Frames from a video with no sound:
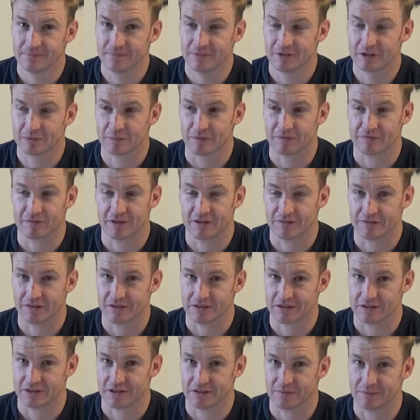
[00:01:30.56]
Spent 5
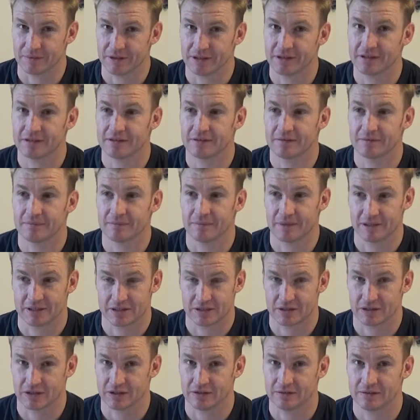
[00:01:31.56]
years in the army, met
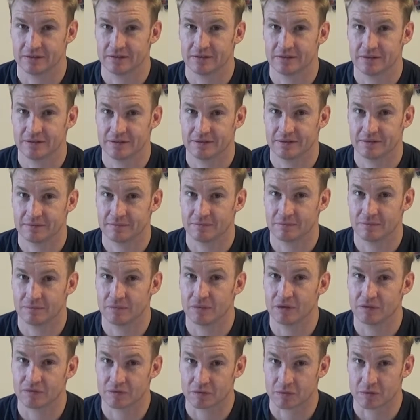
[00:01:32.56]
a girl,
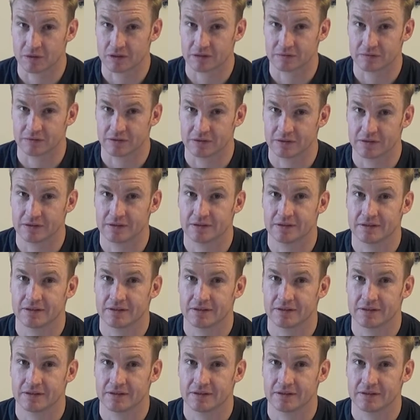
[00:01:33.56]
moved to Oxford.